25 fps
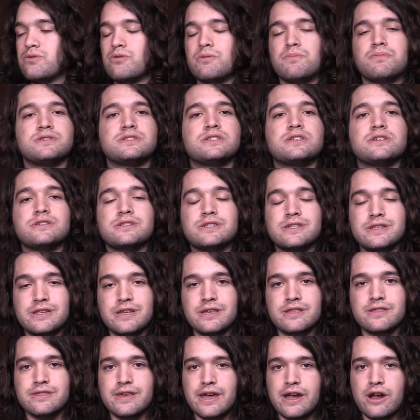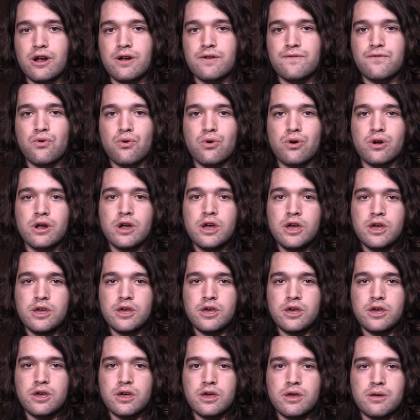So we positioned it there for
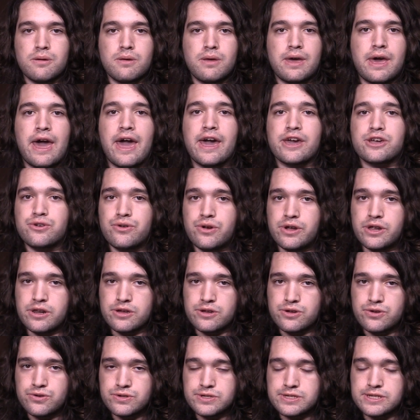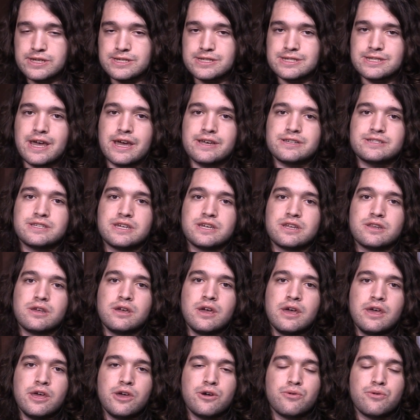accurate acoustics testing.